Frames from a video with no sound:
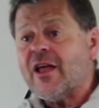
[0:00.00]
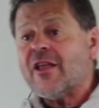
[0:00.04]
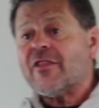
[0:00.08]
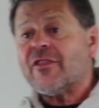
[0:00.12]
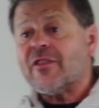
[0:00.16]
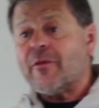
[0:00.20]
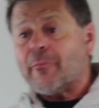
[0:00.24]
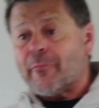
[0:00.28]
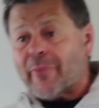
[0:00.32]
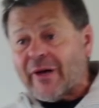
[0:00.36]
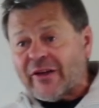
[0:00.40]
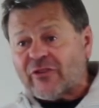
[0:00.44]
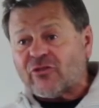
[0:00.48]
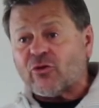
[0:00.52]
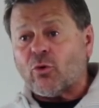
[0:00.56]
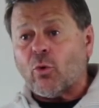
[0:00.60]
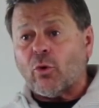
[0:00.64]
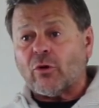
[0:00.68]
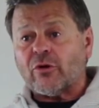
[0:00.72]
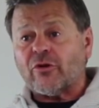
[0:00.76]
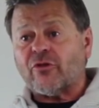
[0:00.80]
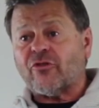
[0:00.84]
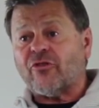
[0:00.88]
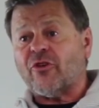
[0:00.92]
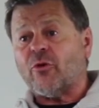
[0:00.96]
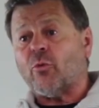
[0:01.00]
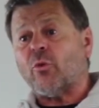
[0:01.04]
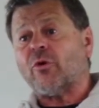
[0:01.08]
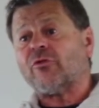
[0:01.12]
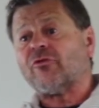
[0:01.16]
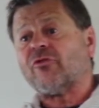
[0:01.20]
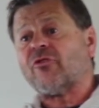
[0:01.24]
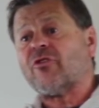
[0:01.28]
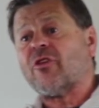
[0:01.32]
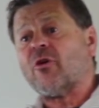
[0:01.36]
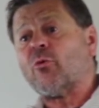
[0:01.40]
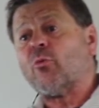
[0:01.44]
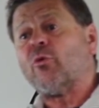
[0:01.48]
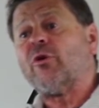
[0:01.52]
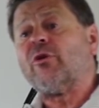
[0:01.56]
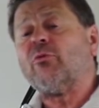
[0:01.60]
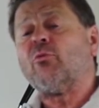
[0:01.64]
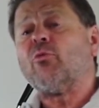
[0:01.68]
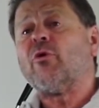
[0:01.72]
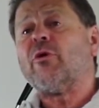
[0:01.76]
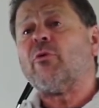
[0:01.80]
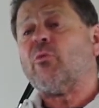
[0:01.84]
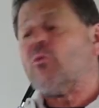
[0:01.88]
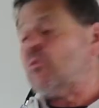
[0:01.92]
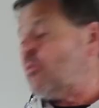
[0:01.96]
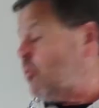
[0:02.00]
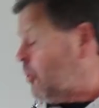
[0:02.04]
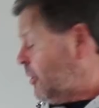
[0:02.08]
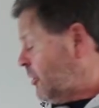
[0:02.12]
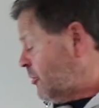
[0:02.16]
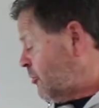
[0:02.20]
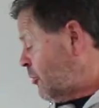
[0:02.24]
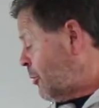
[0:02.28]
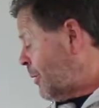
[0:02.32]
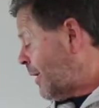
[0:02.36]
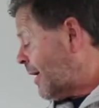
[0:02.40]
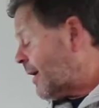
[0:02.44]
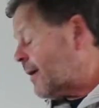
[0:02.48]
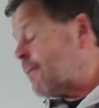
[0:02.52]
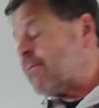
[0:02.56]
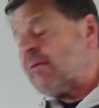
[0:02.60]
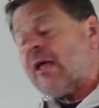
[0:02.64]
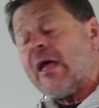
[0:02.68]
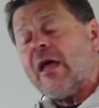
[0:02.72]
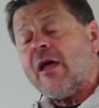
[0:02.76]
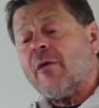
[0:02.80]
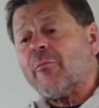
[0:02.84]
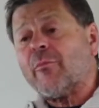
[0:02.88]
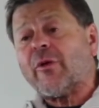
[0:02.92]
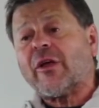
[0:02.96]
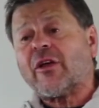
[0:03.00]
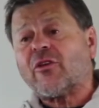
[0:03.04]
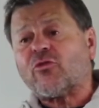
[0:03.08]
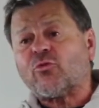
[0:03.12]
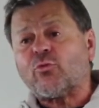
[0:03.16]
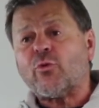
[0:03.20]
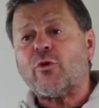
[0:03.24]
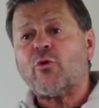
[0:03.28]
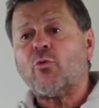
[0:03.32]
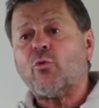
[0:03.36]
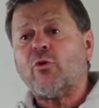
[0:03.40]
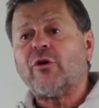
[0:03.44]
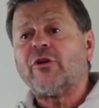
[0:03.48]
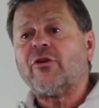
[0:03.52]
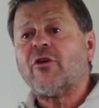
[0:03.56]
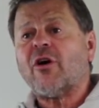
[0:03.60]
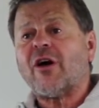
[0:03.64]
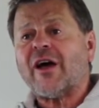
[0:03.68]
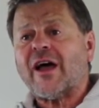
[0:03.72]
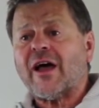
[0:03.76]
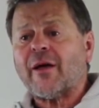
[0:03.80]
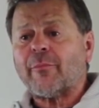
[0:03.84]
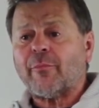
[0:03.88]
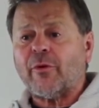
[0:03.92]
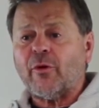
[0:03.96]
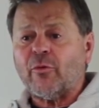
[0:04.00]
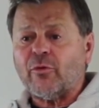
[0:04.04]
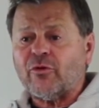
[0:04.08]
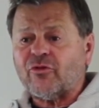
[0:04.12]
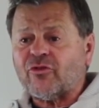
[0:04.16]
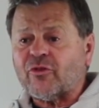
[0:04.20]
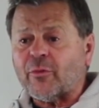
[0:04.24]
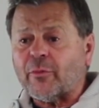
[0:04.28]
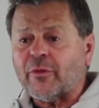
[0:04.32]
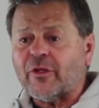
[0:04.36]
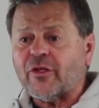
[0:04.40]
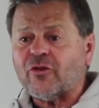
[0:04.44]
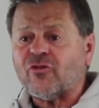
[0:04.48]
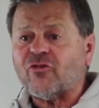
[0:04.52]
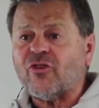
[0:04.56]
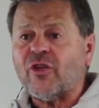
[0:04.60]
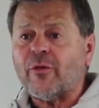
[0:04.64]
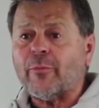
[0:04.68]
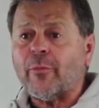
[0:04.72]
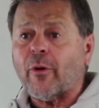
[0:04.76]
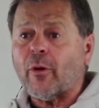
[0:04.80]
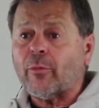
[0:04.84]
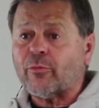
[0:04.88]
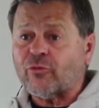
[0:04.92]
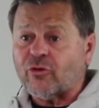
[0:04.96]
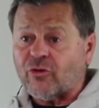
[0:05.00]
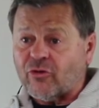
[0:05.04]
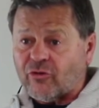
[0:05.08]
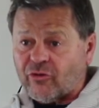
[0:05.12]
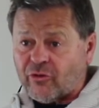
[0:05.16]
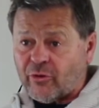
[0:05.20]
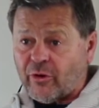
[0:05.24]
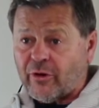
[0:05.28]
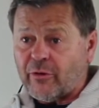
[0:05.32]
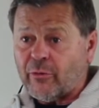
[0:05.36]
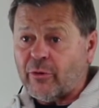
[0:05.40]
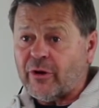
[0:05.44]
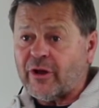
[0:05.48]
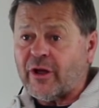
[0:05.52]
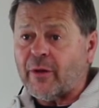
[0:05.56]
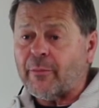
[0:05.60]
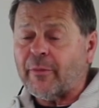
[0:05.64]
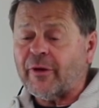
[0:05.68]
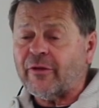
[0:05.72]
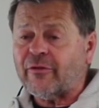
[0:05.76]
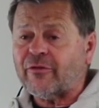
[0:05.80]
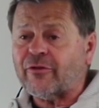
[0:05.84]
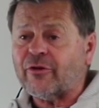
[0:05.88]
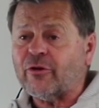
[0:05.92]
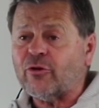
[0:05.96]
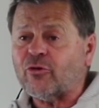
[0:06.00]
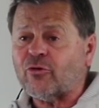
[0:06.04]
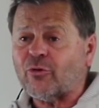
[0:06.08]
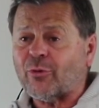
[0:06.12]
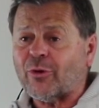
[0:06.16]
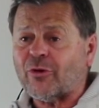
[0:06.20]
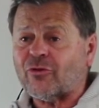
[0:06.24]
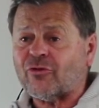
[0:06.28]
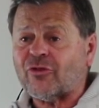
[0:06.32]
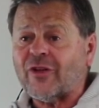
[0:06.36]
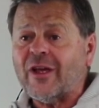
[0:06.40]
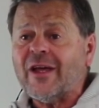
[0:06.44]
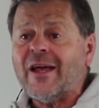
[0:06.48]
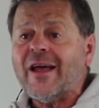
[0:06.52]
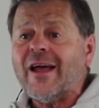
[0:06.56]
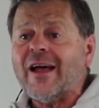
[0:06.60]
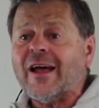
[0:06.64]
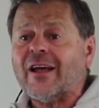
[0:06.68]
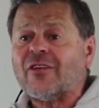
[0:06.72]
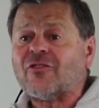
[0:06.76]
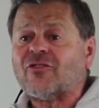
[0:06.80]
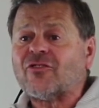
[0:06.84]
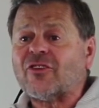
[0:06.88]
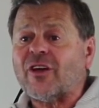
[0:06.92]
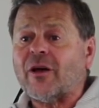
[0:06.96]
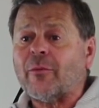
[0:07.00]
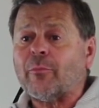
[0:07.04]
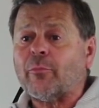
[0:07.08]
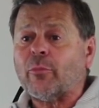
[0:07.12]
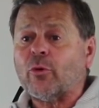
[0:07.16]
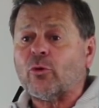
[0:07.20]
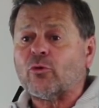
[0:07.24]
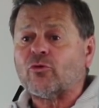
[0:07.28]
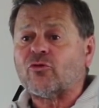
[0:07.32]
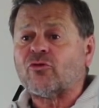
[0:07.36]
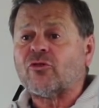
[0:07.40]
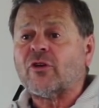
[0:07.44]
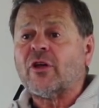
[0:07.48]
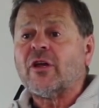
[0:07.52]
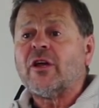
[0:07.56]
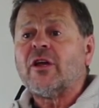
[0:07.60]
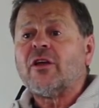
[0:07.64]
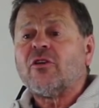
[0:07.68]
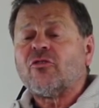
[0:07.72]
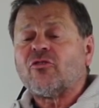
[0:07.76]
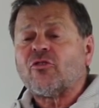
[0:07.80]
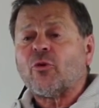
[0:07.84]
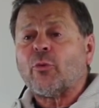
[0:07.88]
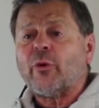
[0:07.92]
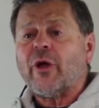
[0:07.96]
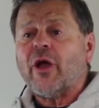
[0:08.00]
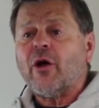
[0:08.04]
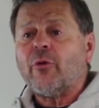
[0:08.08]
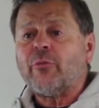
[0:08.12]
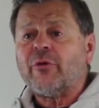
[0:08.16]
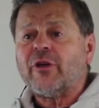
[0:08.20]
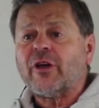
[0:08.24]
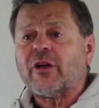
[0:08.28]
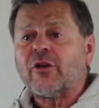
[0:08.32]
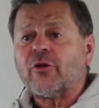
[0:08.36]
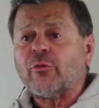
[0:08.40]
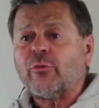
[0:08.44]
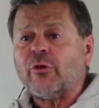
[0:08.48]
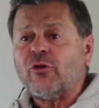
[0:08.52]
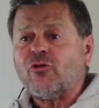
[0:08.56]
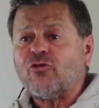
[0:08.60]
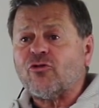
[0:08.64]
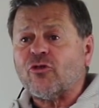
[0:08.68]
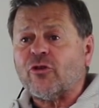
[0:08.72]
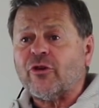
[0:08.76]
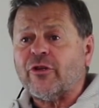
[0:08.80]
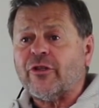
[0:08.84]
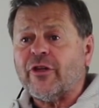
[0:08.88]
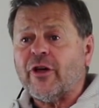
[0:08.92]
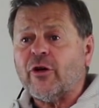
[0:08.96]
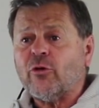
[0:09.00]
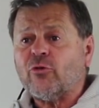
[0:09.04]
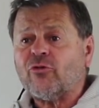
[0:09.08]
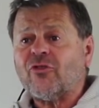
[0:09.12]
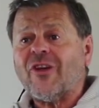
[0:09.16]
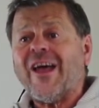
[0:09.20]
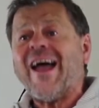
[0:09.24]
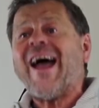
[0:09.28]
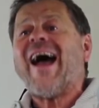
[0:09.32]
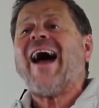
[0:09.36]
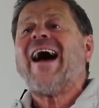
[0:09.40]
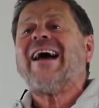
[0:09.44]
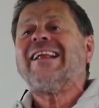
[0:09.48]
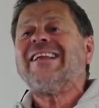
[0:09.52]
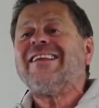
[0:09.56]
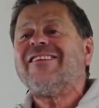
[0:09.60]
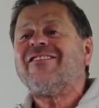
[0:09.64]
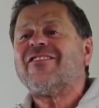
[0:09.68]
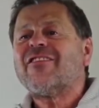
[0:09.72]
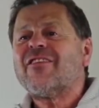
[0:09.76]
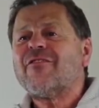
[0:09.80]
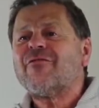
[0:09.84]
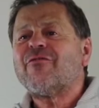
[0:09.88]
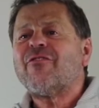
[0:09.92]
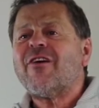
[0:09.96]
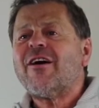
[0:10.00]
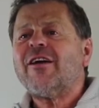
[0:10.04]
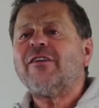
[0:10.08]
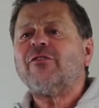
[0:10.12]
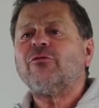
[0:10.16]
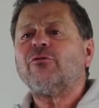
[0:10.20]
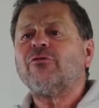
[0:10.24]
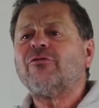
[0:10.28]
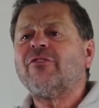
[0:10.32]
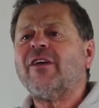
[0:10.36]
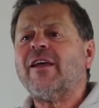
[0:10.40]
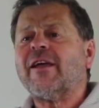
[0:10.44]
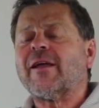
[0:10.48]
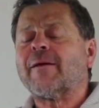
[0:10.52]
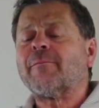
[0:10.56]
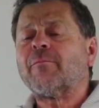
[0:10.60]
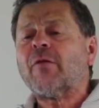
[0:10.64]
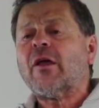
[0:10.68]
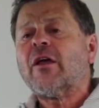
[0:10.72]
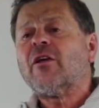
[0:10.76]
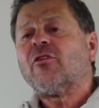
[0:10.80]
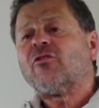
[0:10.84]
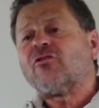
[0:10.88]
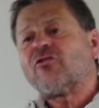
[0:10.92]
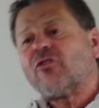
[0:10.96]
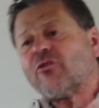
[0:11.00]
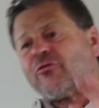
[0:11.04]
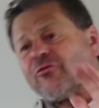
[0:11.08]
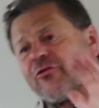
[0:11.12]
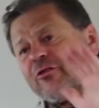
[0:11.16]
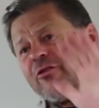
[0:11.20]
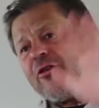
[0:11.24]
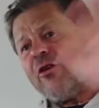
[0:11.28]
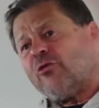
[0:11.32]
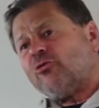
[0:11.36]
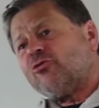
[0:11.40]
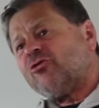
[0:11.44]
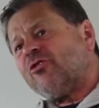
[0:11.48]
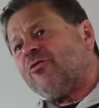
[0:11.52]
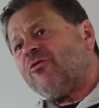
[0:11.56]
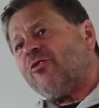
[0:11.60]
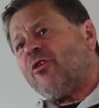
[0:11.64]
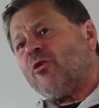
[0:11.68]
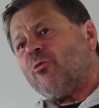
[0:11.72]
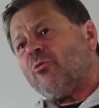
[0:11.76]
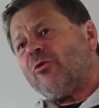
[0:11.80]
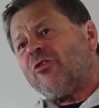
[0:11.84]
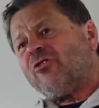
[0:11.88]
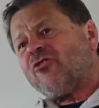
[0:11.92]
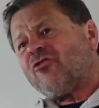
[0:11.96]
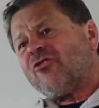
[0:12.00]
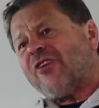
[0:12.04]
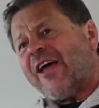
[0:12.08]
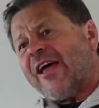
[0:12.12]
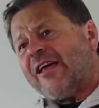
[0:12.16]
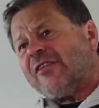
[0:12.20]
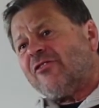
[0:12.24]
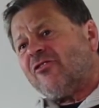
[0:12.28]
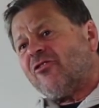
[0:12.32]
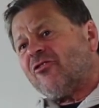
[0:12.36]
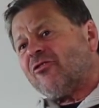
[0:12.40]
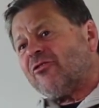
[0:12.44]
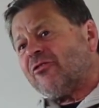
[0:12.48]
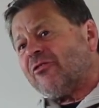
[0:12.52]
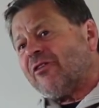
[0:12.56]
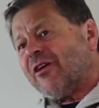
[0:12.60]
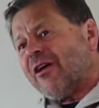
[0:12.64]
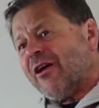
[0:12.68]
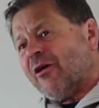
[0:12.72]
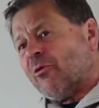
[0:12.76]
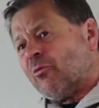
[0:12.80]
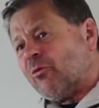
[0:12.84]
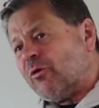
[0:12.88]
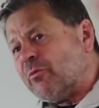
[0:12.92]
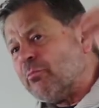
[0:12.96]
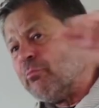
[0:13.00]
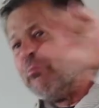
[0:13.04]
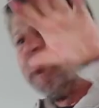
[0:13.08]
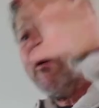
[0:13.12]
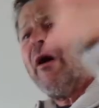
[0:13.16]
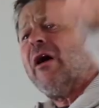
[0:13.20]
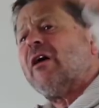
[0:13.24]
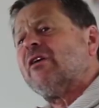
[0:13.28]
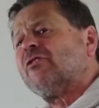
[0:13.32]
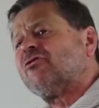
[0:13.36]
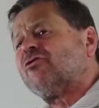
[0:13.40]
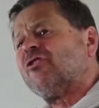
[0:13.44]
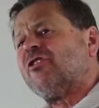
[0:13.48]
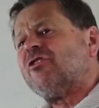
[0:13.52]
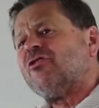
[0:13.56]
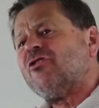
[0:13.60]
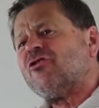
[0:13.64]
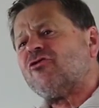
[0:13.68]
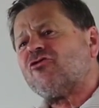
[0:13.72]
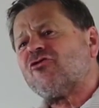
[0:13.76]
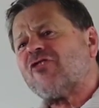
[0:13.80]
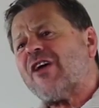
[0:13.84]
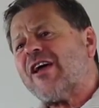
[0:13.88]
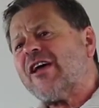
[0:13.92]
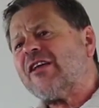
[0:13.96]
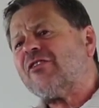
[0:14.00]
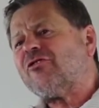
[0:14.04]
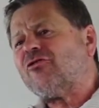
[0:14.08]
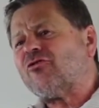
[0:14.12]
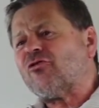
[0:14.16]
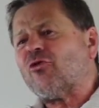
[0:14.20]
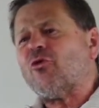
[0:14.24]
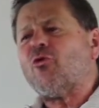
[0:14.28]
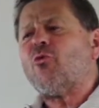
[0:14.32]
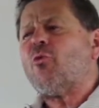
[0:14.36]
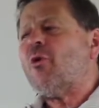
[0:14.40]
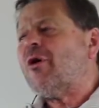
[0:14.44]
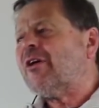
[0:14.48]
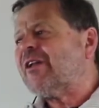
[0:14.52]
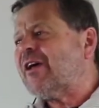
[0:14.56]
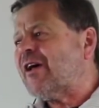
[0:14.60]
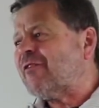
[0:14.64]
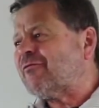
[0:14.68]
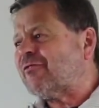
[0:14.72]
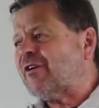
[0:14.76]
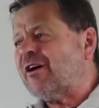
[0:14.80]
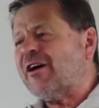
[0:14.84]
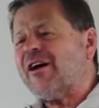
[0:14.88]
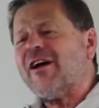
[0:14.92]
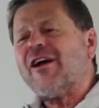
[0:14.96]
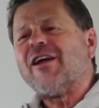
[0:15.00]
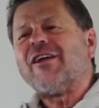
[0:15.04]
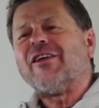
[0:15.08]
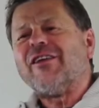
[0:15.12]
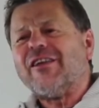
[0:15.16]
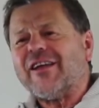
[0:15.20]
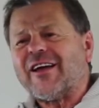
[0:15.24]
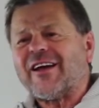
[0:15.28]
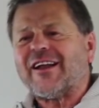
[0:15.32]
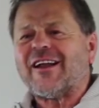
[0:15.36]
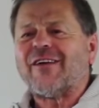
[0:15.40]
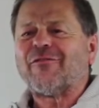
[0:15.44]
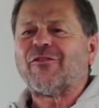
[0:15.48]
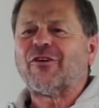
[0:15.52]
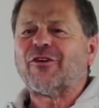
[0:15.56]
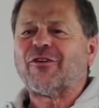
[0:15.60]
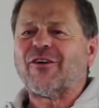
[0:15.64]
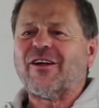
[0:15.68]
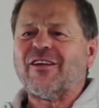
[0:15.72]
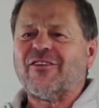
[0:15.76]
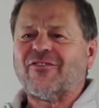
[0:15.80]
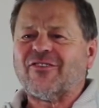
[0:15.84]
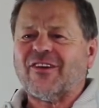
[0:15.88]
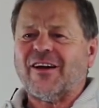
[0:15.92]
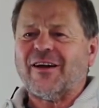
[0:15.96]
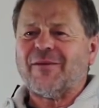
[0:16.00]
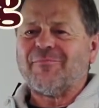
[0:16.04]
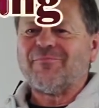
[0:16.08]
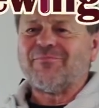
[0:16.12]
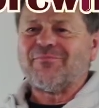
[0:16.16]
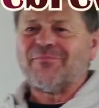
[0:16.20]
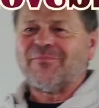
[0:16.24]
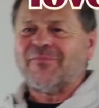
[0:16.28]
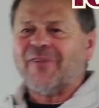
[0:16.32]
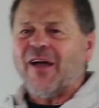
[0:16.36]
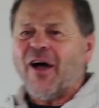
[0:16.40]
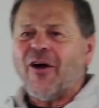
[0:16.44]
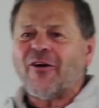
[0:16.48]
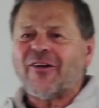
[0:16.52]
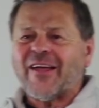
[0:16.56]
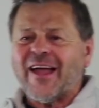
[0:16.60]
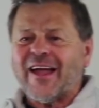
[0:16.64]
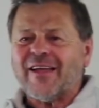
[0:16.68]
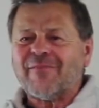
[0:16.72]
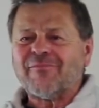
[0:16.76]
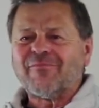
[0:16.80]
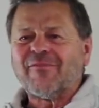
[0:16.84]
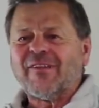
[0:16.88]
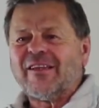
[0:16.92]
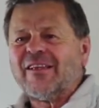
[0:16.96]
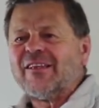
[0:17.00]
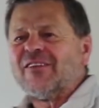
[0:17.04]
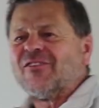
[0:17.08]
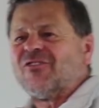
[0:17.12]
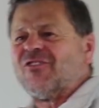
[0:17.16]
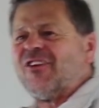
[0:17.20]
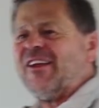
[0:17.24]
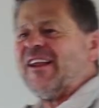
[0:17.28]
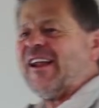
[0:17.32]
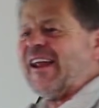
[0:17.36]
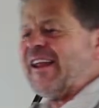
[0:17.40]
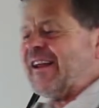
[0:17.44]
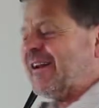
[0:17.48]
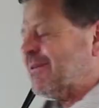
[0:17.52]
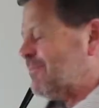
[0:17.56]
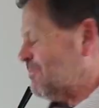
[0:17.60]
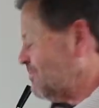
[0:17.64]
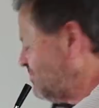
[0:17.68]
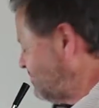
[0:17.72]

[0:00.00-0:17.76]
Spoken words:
the best quality ones that we're doing, because we were not happy with some of the cheap options that were coming through to us as samples. So we hope you're going to enjoy those, and it's the final thing. So for those of you with sheds, with bars in your sheds or whatever, you're going to have a great time. Okay, see you later.